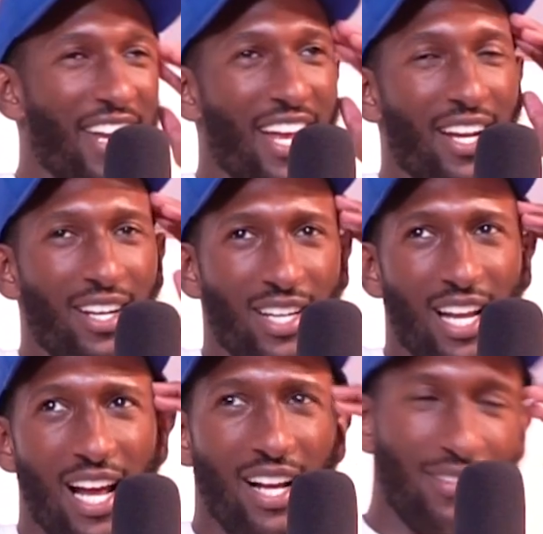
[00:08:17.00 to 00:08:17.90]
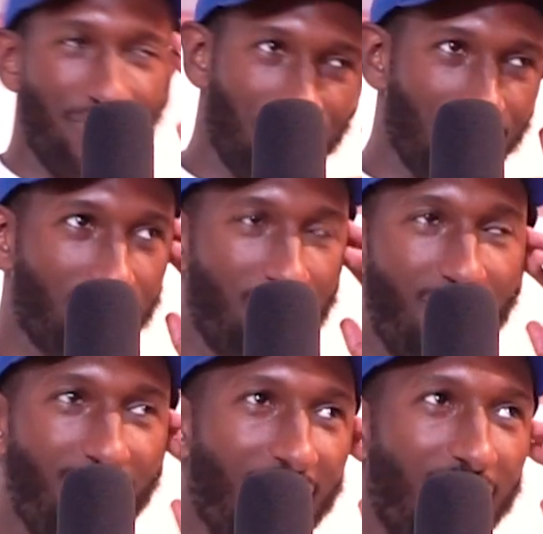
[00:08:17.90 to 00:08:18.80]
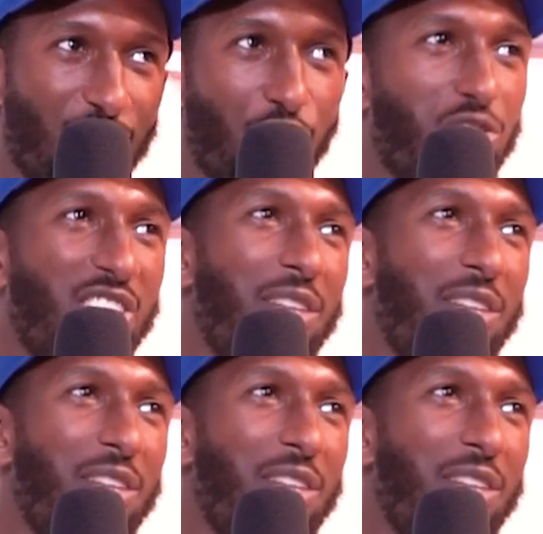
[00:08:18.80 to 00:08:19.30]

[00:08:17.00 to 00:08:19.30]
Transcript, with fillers: then like... Auntie. She'll see